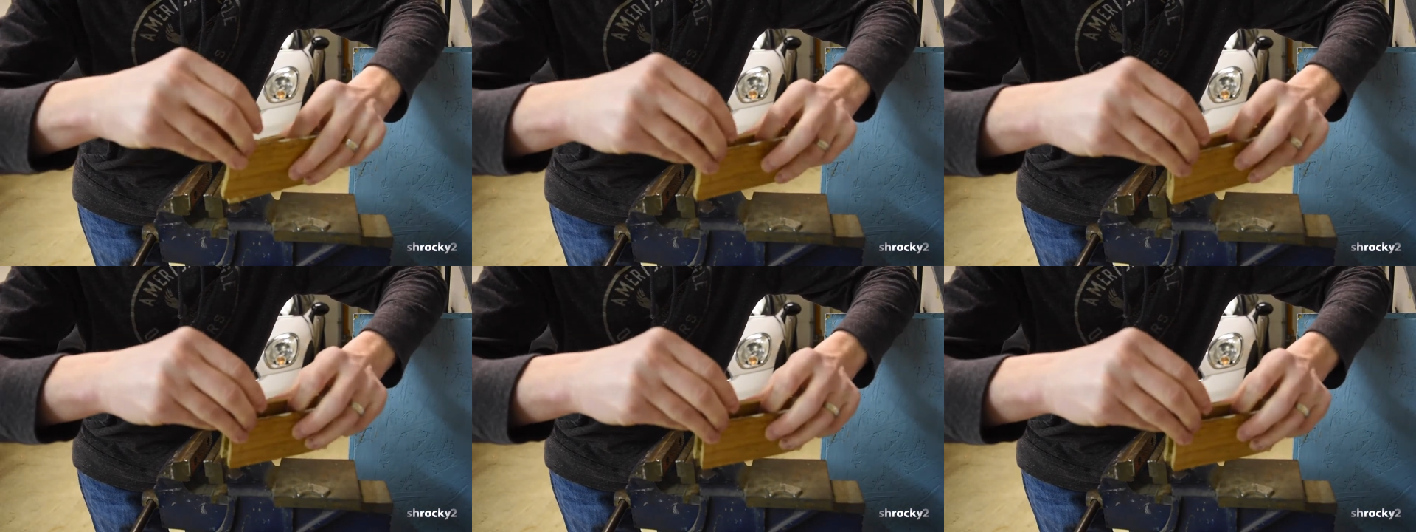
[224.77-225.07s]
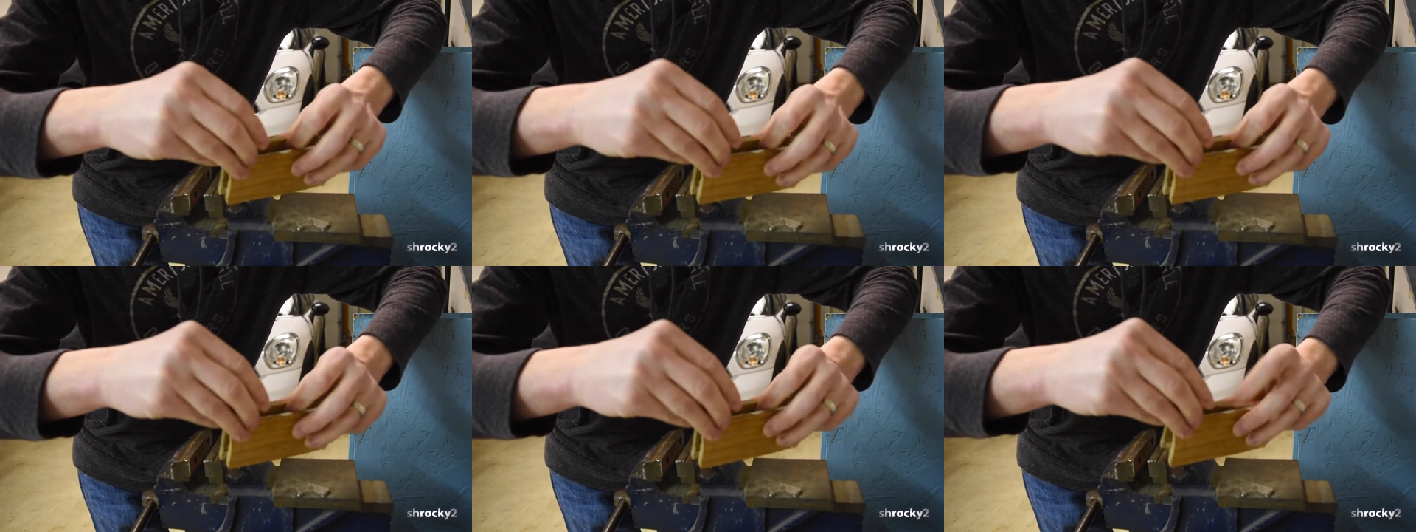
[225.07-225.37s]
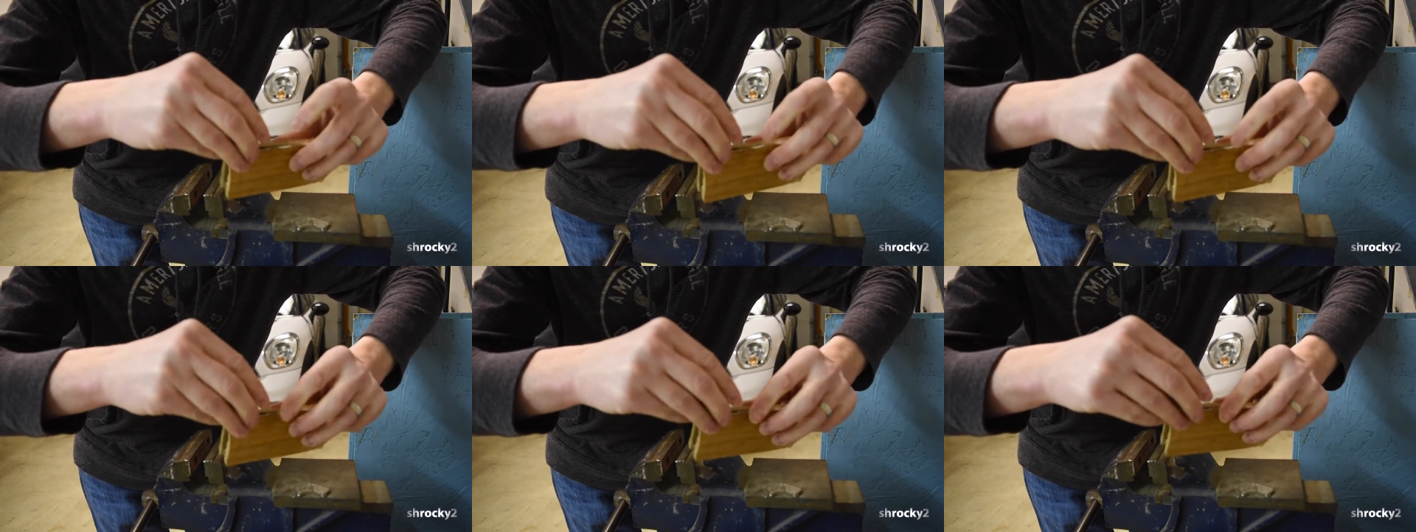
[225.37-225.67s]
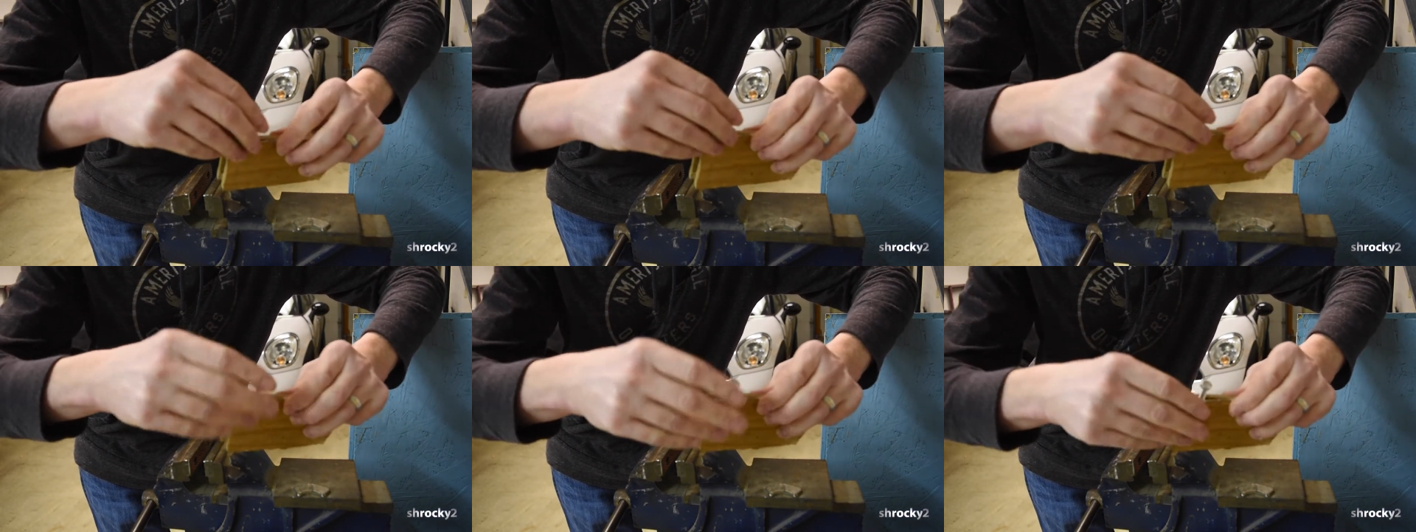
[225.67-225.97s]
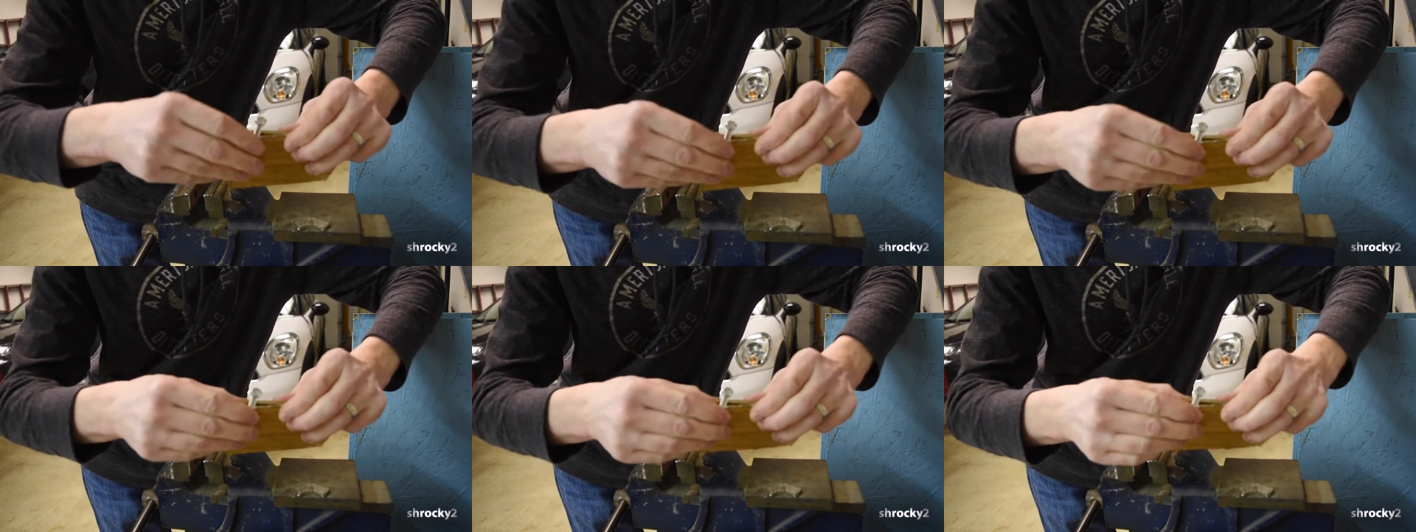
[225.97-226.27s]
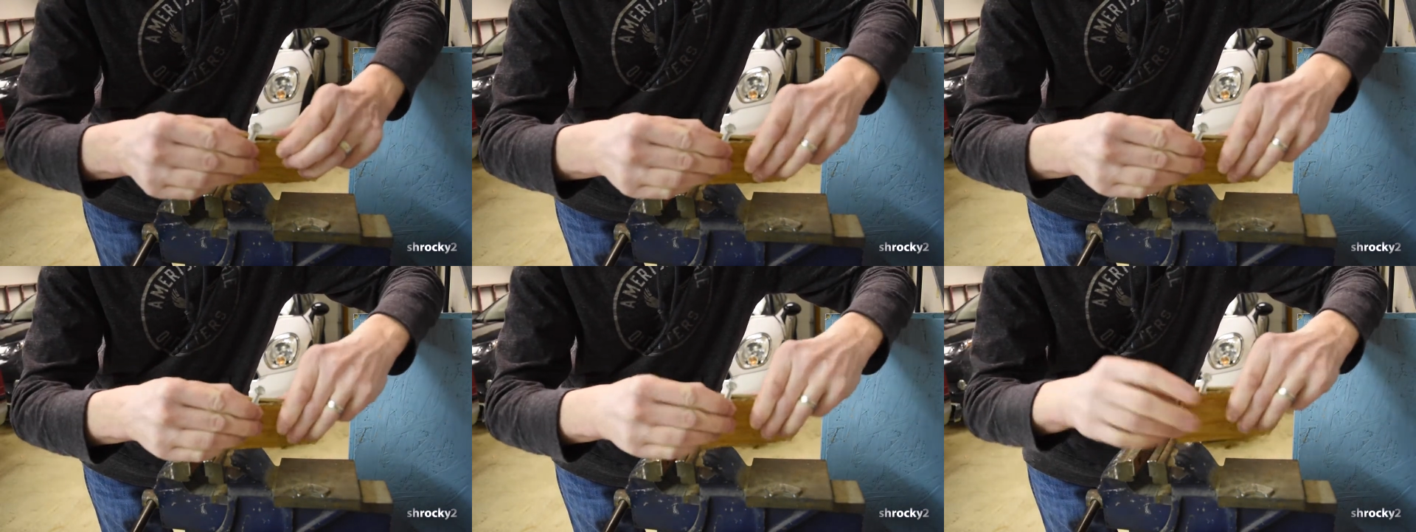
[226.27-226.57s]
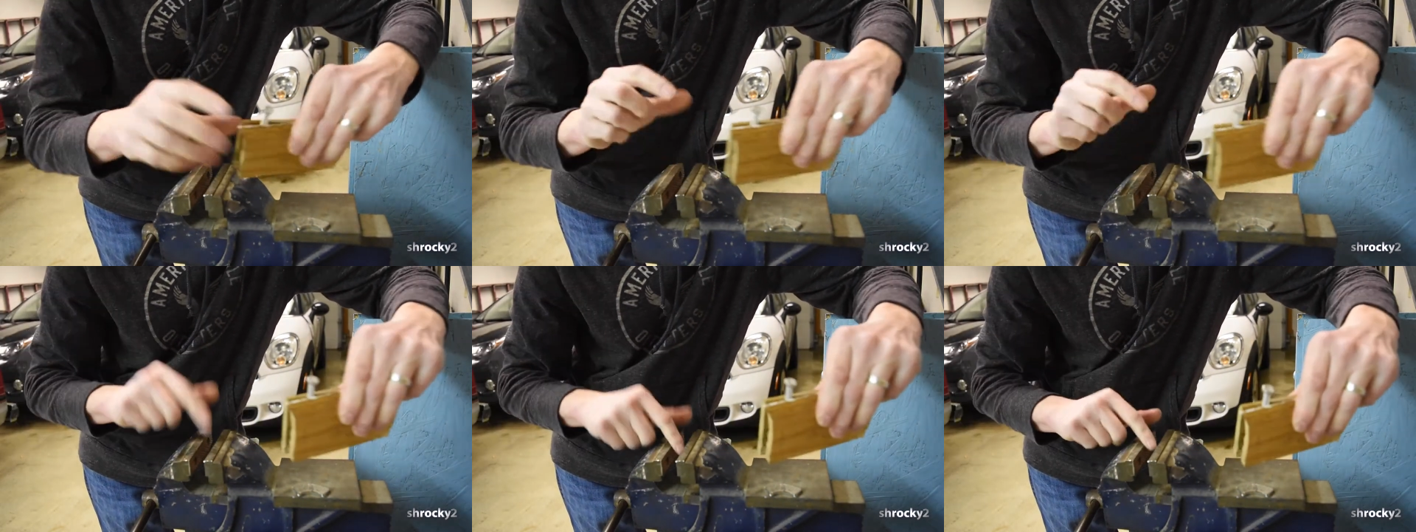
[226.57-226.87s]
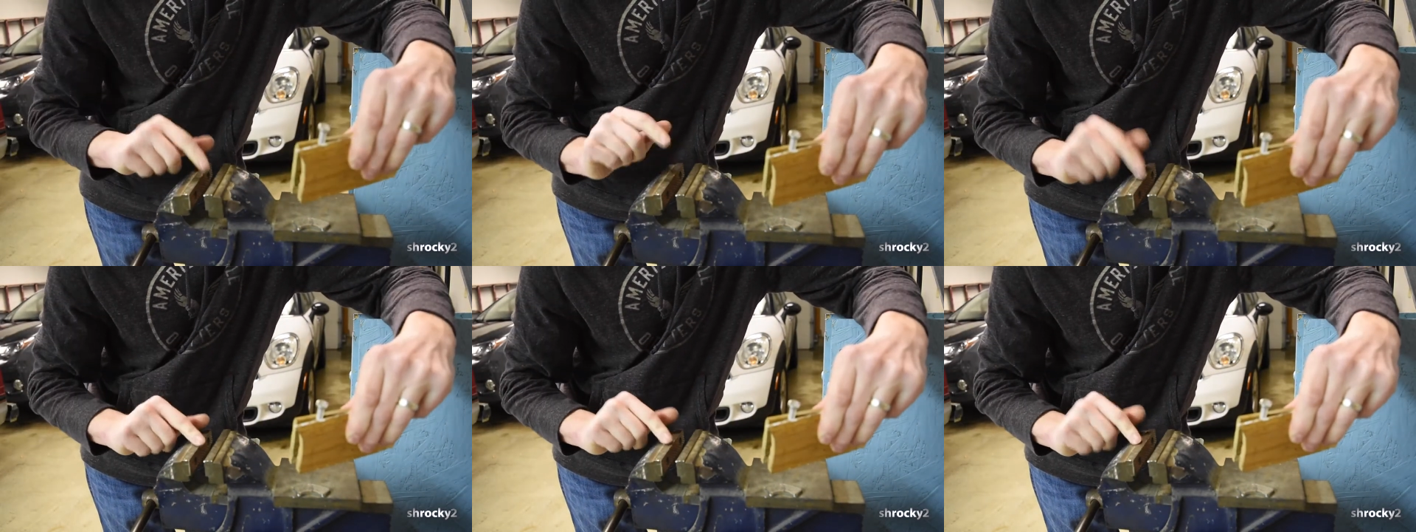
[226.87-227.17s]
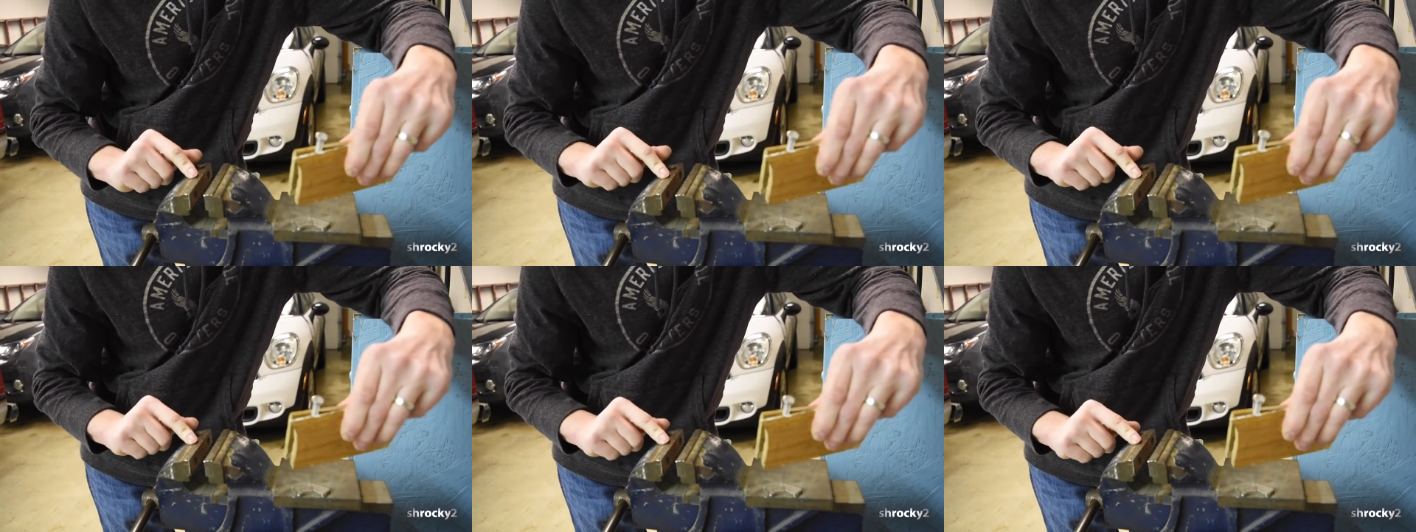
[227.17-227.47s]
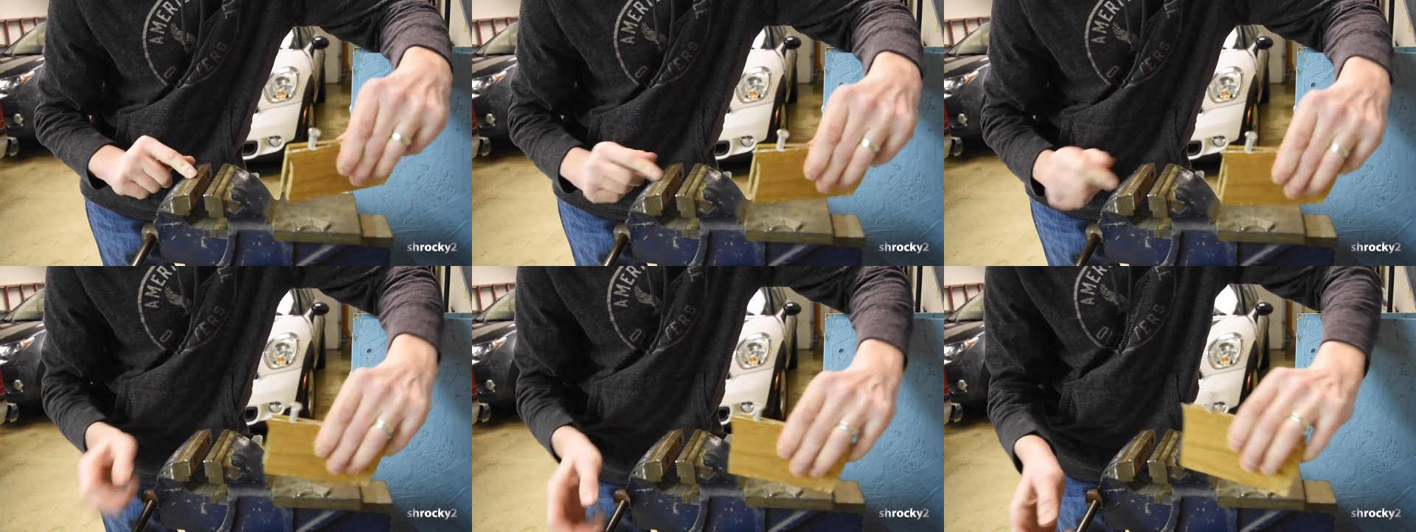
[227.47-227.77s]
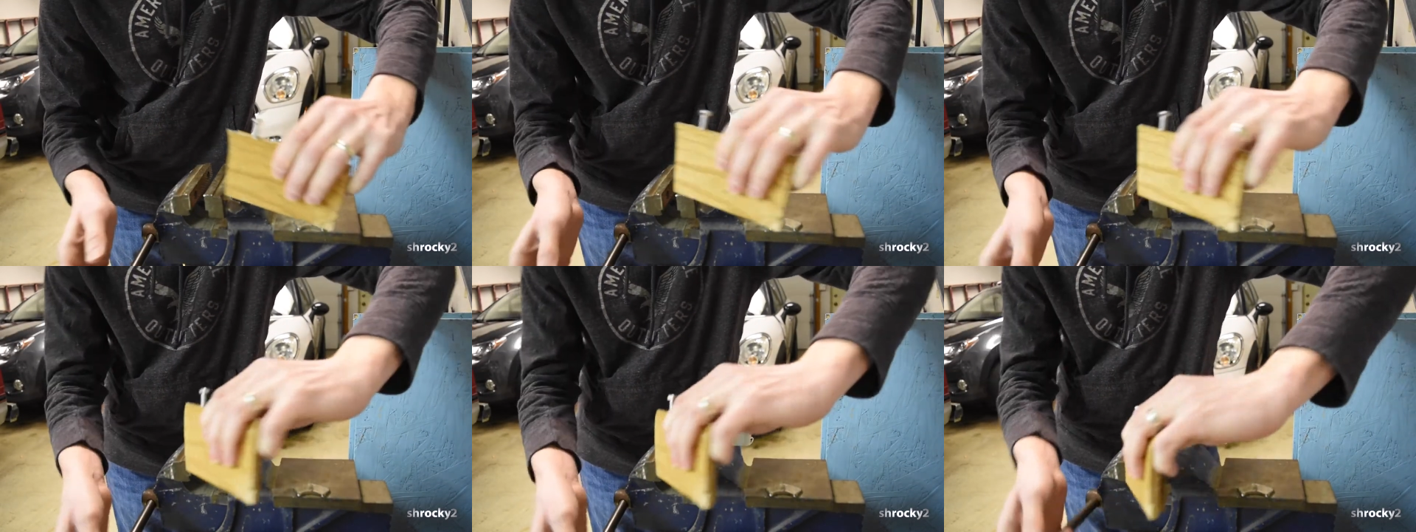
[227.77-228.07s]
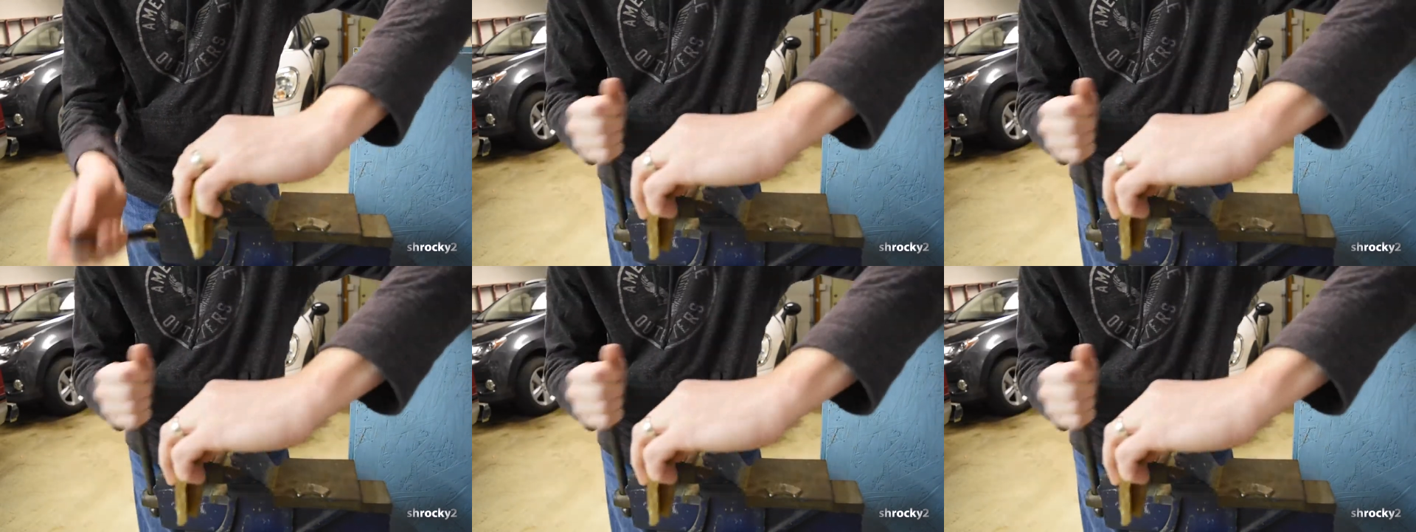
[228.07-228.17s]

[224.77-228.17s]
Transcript: [unreadable: no face in view]